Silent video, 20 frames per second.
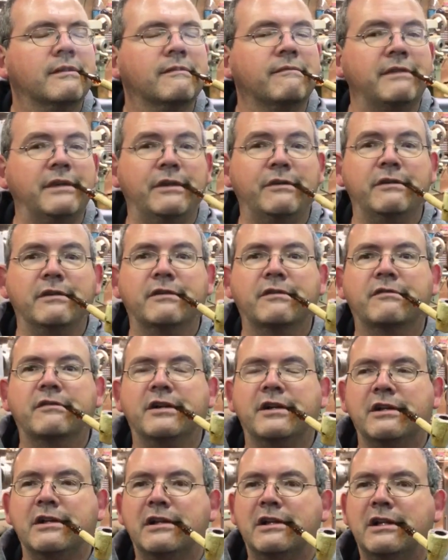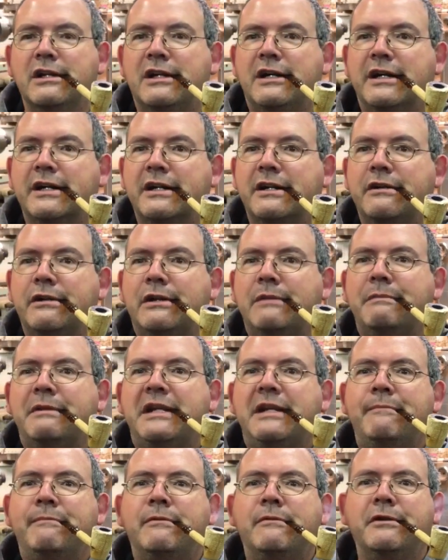Noticed a lot of new
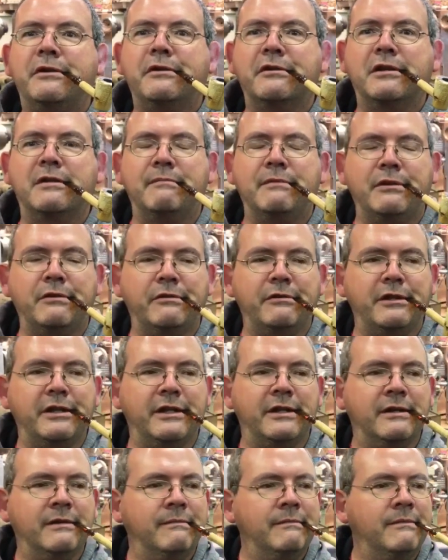people in the community.